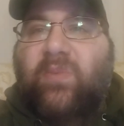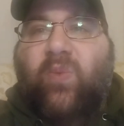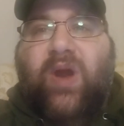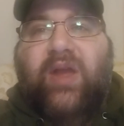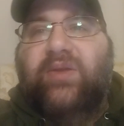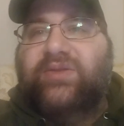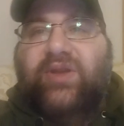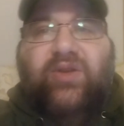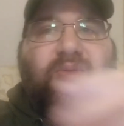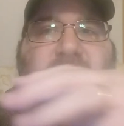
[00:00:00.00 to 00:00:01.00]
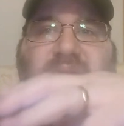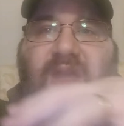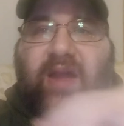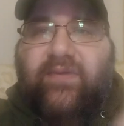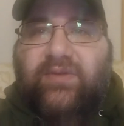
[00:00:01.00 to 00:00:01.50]
why there's underground
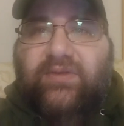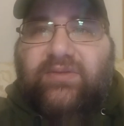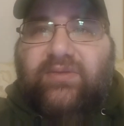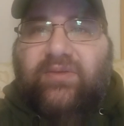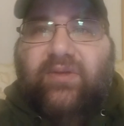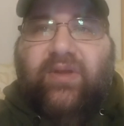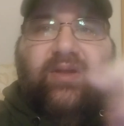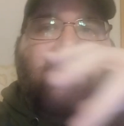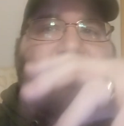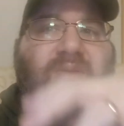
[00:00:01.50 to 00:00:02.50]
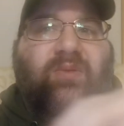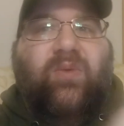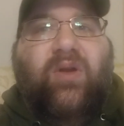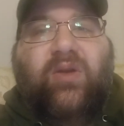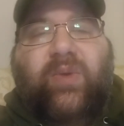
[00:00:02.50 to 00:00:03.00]
caverns or, like, you know,
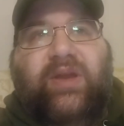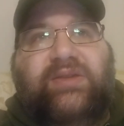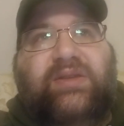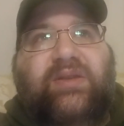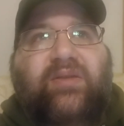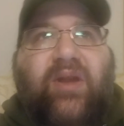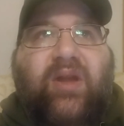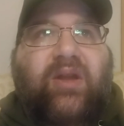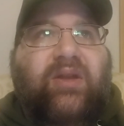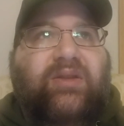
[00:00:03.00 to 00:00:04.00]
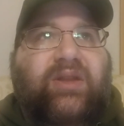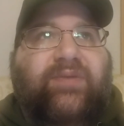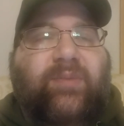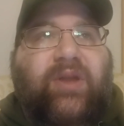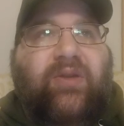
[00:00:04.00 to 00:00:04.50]
walkways and to get
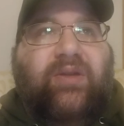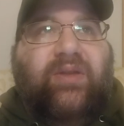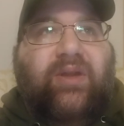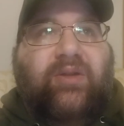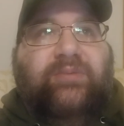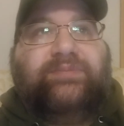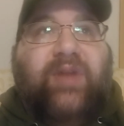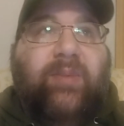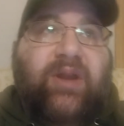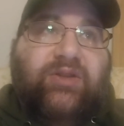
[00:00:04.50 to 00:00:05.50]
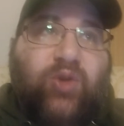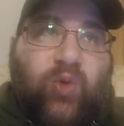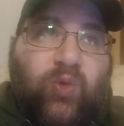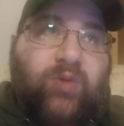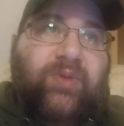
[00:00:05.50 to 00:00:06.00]
from here to there. I mean, it's
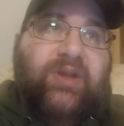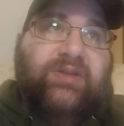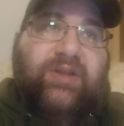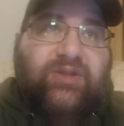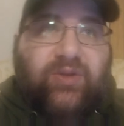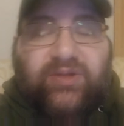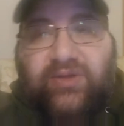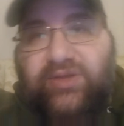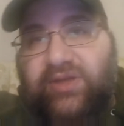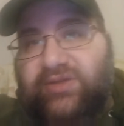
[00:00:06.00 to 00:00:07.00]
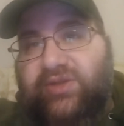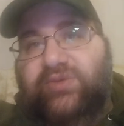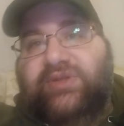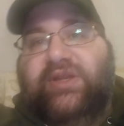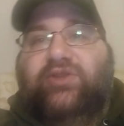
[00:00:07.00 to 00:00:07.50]
cool because that shows how she, she you
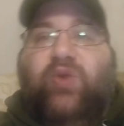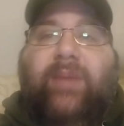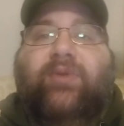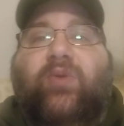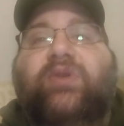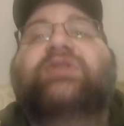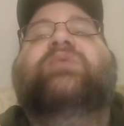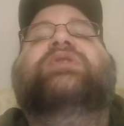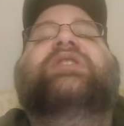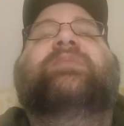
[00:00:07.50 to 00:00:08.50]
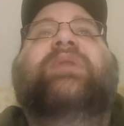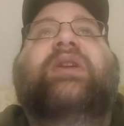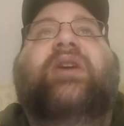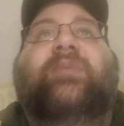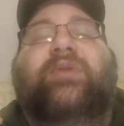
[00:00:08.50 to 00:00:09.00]
know, she's got trapdoors where she can
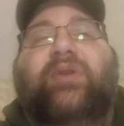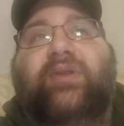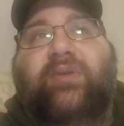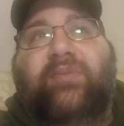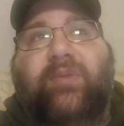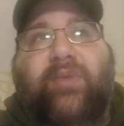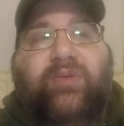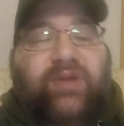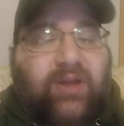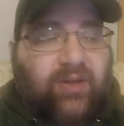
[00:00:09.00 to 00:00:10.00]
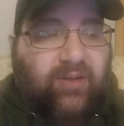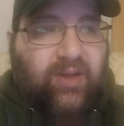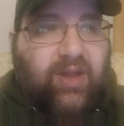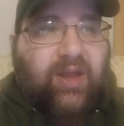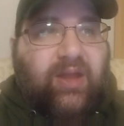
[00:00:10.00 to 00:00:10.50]
peek up during the, the motel
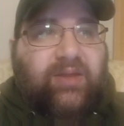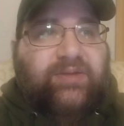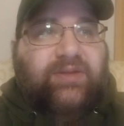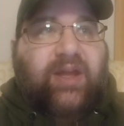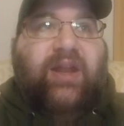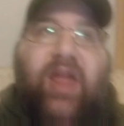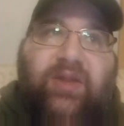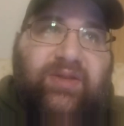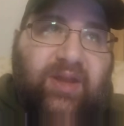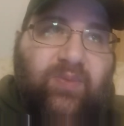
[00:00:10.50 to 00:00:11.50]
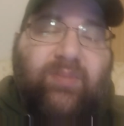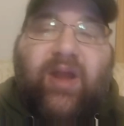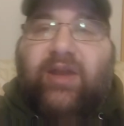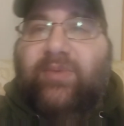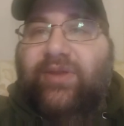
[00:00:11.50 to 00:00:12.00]
and this and that. It, it did
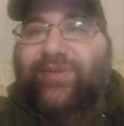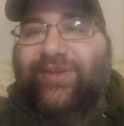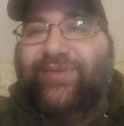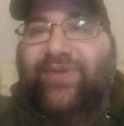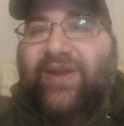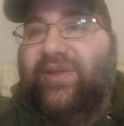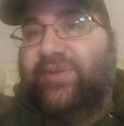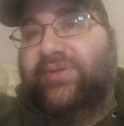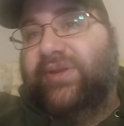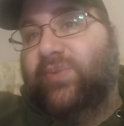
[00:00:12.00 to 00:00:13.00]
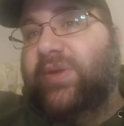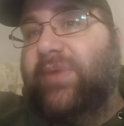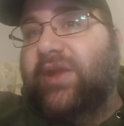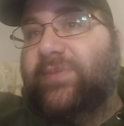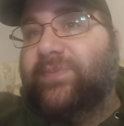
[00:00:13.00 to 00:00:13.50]
remind me of, like, the Friday the thirteenth
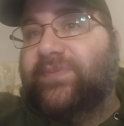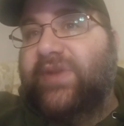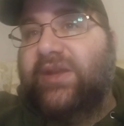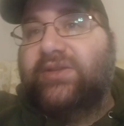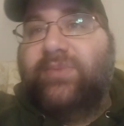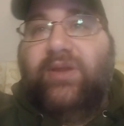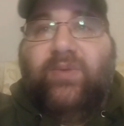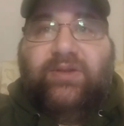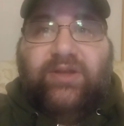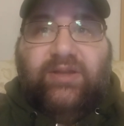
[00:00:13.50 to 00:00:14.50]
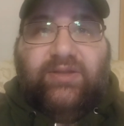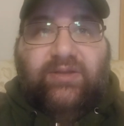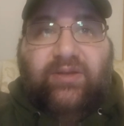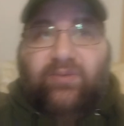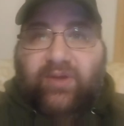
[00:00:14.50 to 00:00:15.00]
remake. That explained why
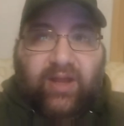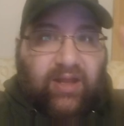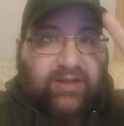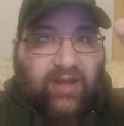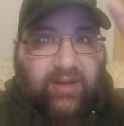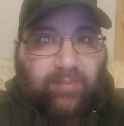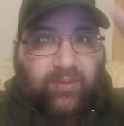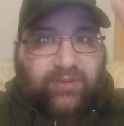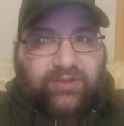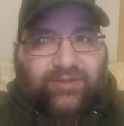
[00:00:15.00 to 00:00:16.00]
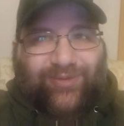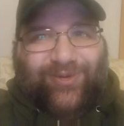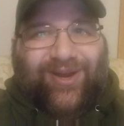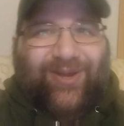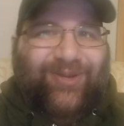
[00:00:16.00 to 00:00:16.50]
Jason, you know, teleports,
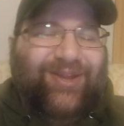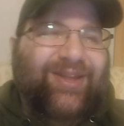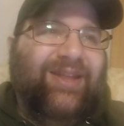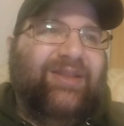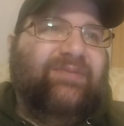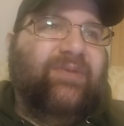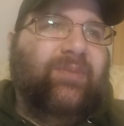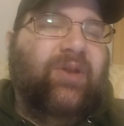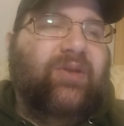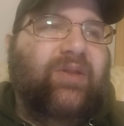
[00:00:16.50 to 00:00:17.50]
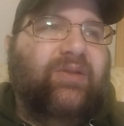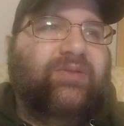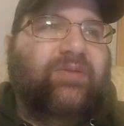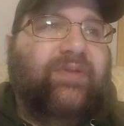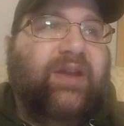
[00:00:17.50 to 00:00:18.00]
or how he can get from here to there
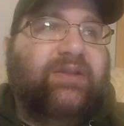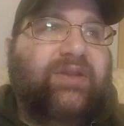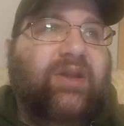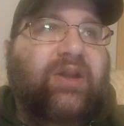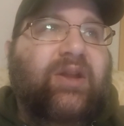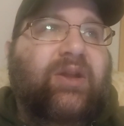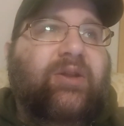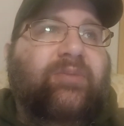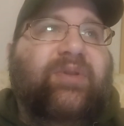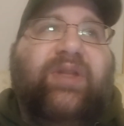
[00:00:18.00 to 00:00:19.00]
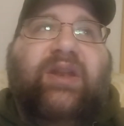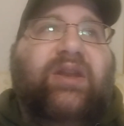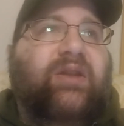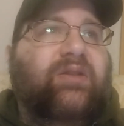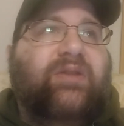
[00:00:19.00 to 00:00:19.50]
so fast. But they
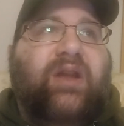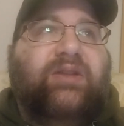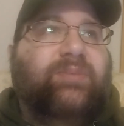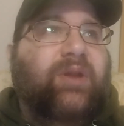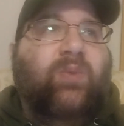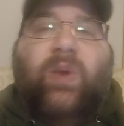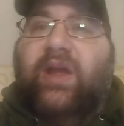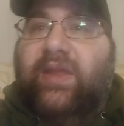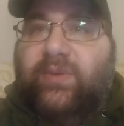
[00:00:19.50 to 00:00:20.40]
didn't under explain why